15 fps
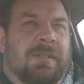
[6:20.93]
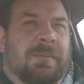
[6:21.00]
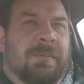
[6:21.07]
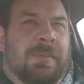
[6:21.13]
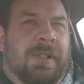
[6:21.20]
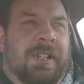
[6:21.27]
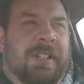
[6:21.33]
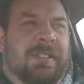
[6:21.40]

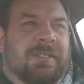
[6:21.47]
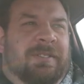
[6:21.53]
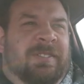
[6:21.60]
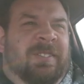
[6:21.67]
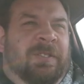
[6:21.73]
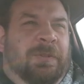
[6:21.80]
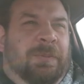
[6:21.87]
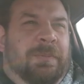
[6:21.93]
But
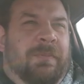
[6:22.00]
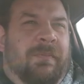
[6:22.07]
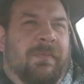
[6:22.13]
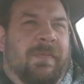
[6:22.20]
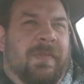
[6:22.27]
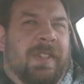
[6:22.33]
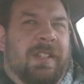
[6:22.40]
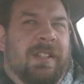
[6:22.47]

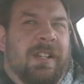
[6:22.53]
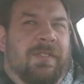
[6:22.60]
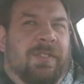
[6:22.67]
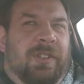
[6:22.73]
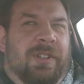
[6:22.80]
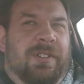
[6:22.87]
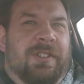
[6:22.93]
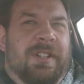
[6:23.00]
I've
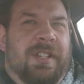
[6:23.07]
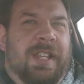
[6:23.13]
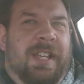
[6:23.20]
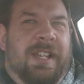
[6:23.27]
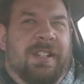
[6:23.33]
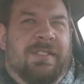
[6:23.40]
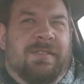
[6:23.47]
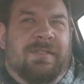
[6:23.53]
learned
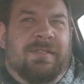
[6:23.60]
that,